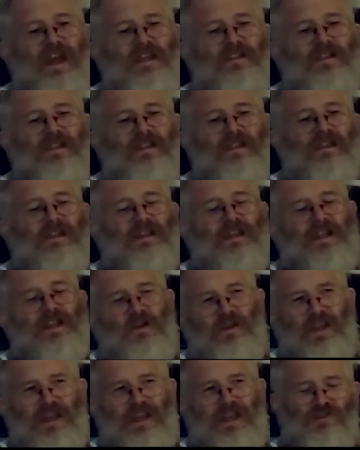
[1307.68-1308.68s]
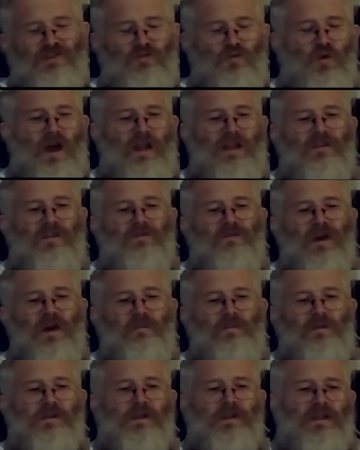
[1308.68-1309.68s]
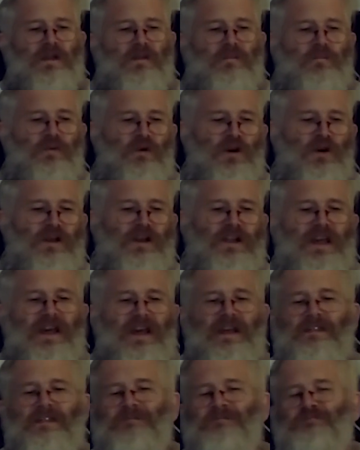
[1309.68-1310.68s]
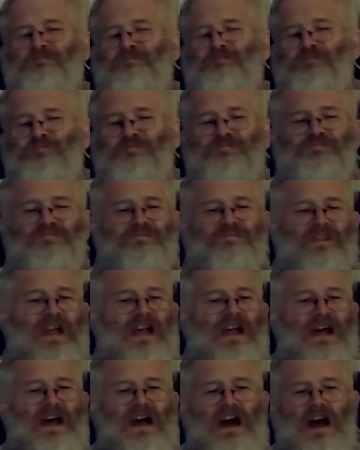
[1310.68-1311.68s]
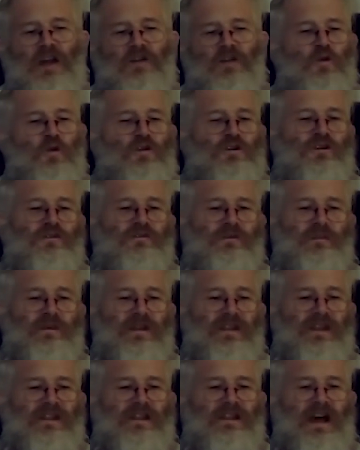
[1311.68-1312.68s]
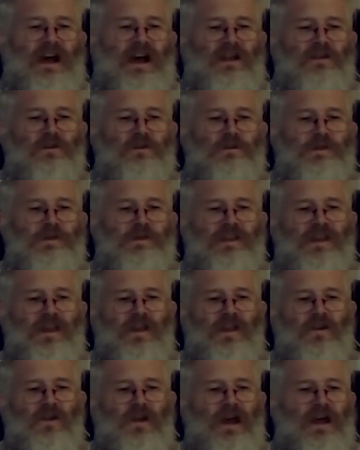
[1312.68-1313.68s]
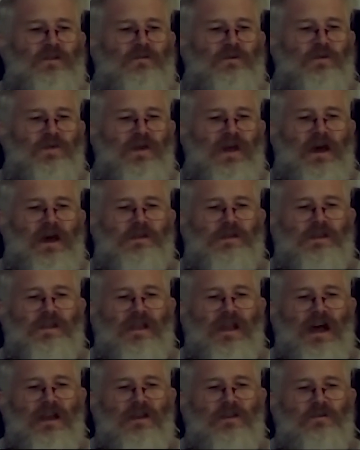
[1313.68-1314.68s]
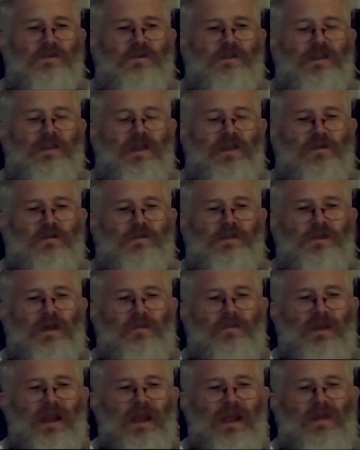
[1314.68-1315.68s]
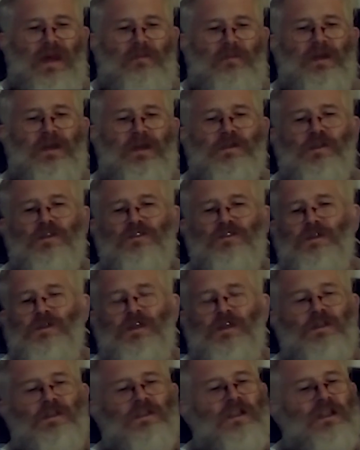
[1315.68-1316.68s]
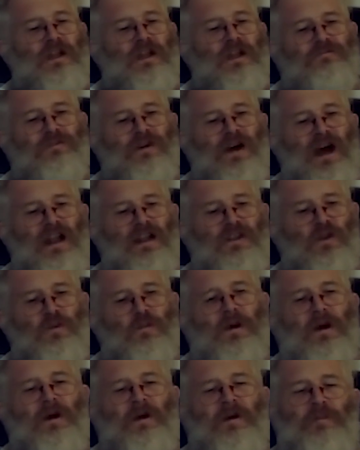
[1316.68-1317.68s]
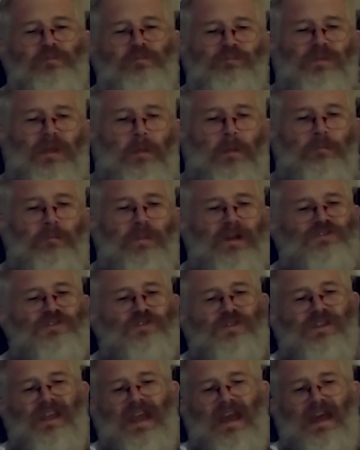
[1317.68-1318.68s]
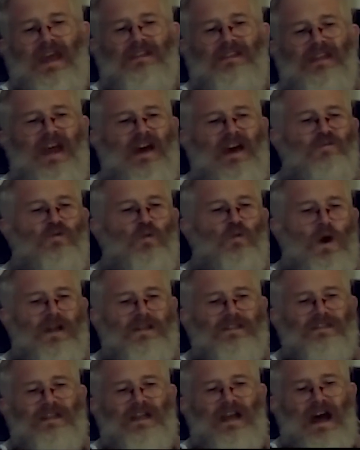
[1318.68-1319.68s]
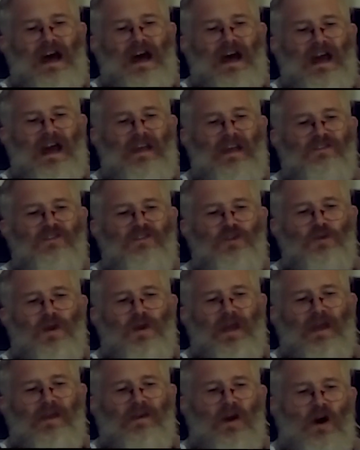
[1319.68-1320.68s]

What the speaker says: at, each one of them is going to pull in $250,000 a year, $100,000 a year, something like that, because there just isn't enough volume. But you can't have one guy doing